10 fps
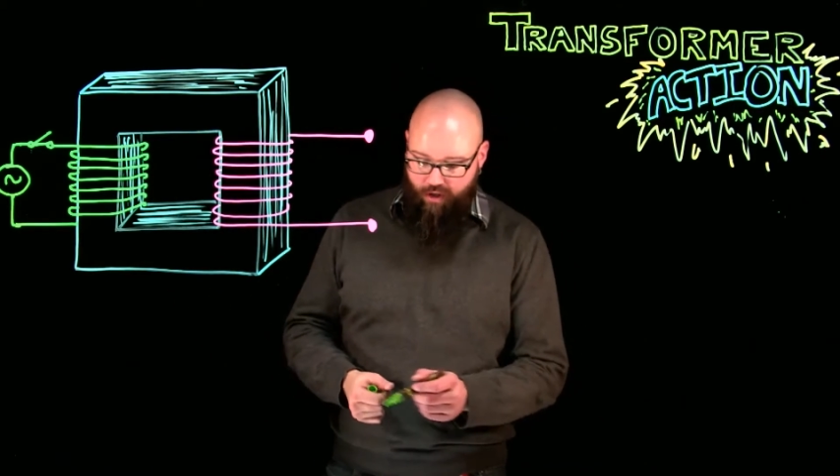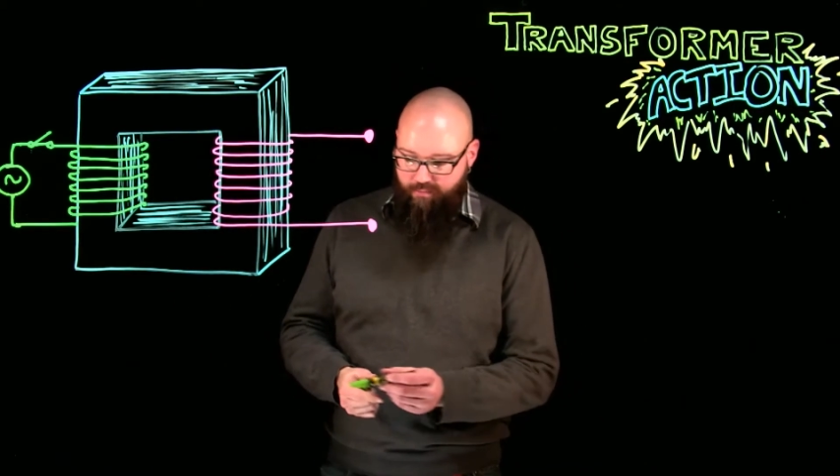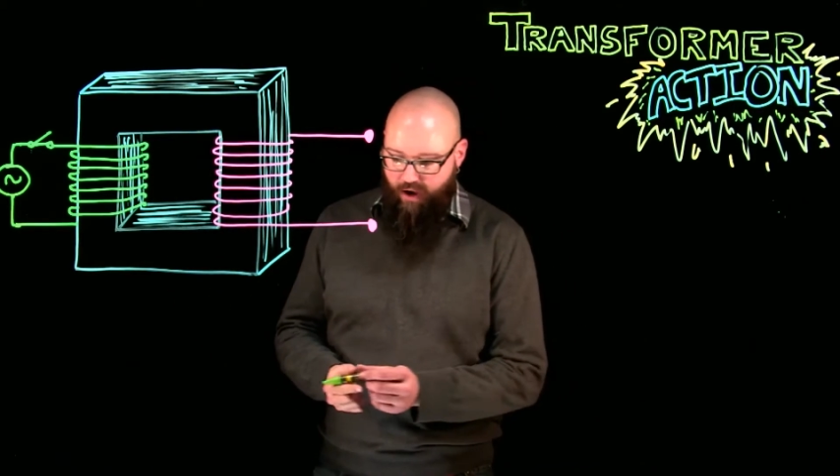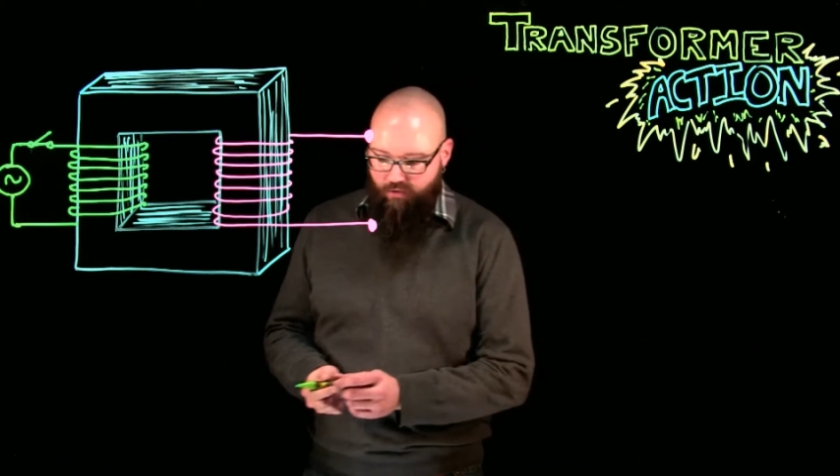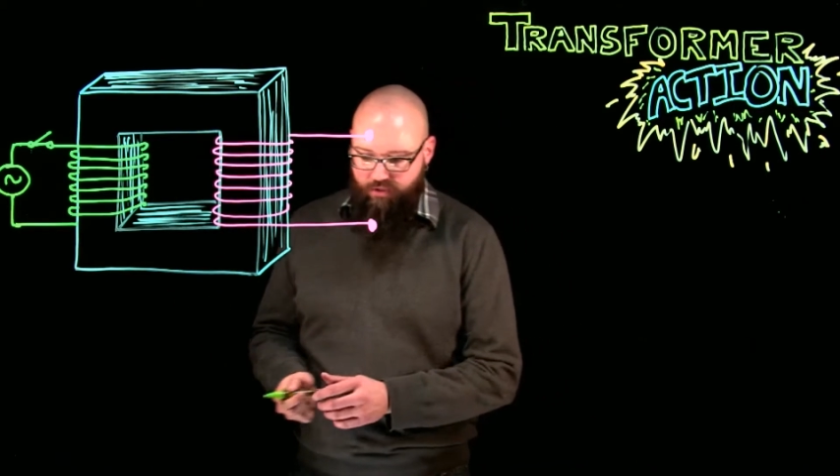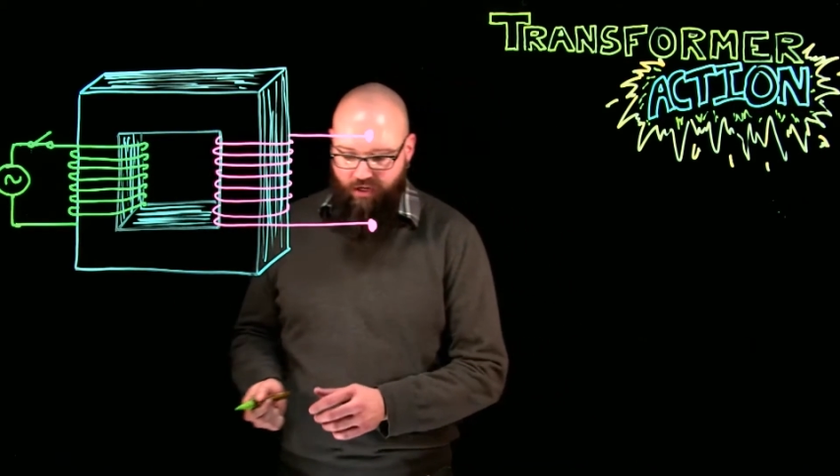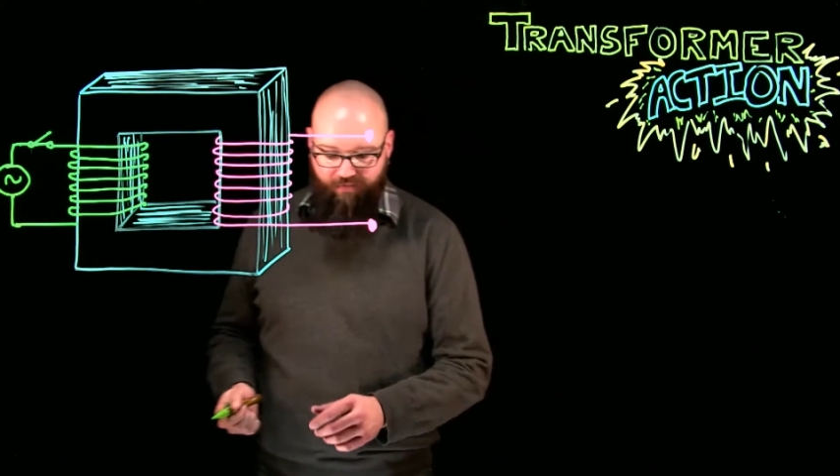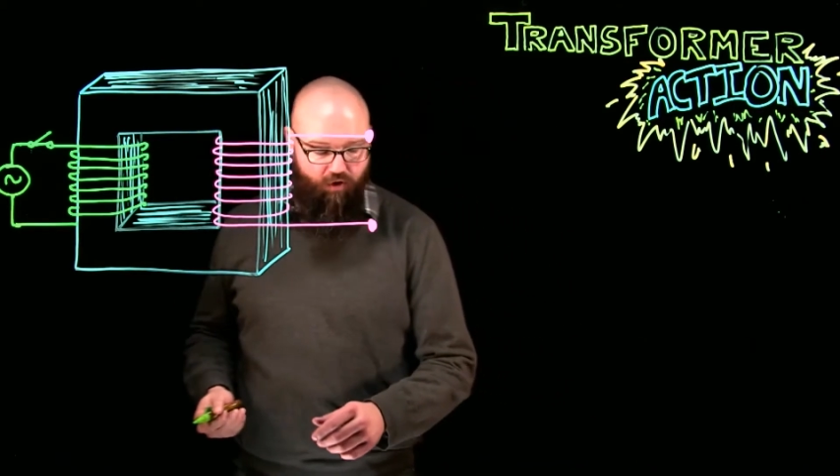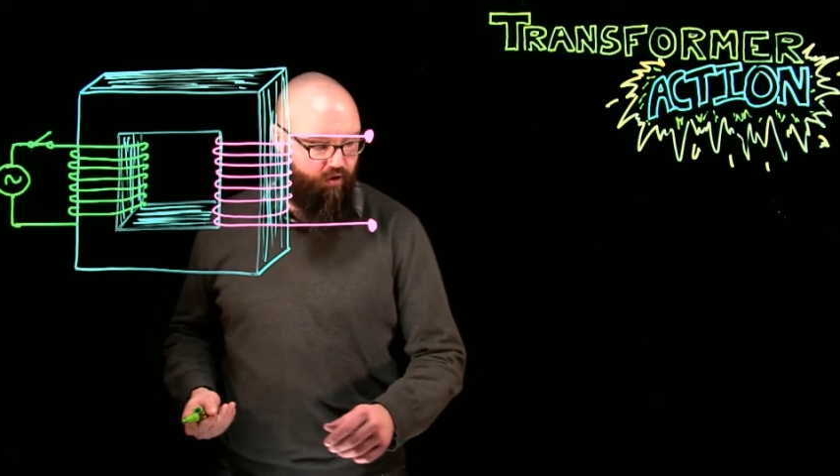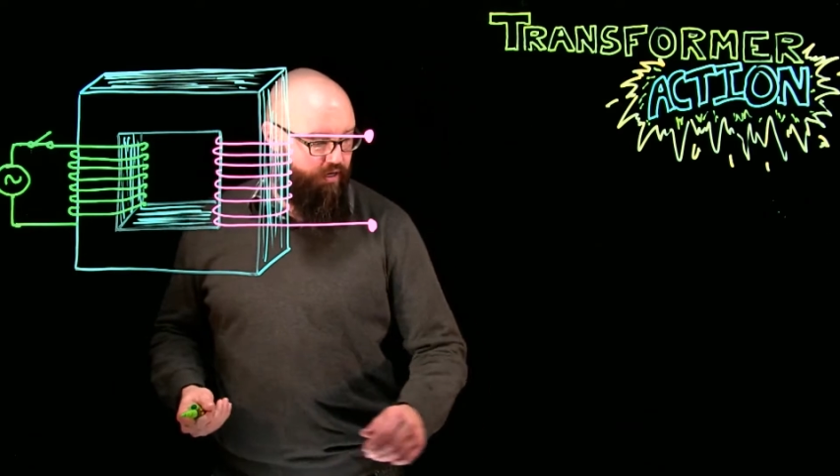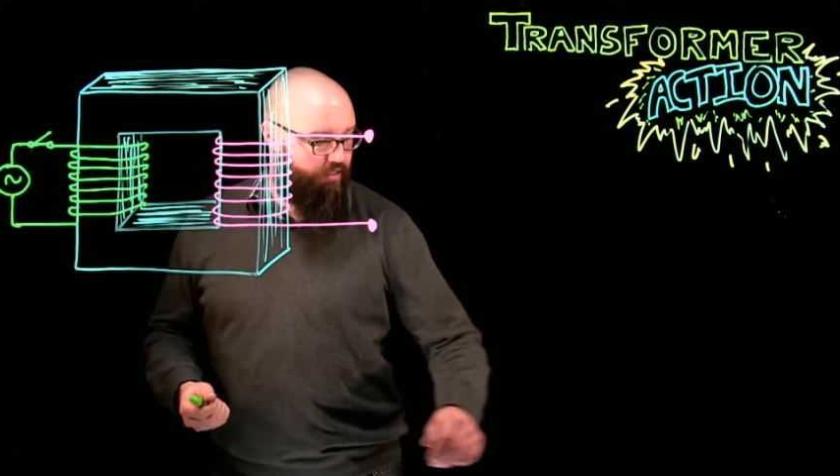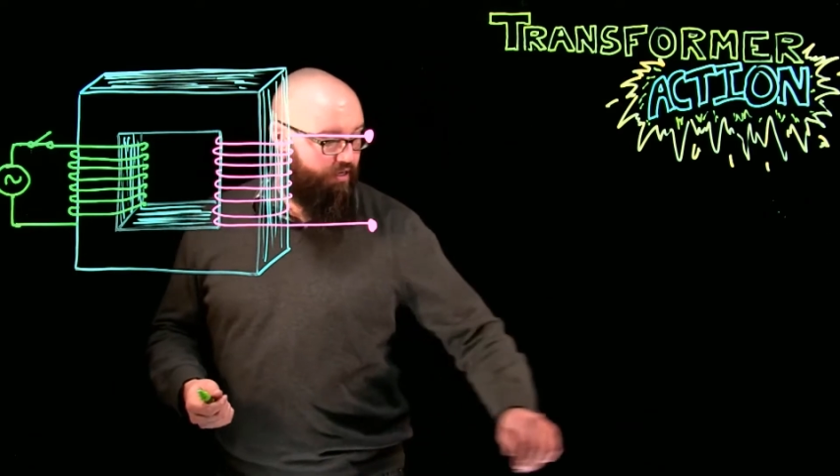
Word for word: amount of current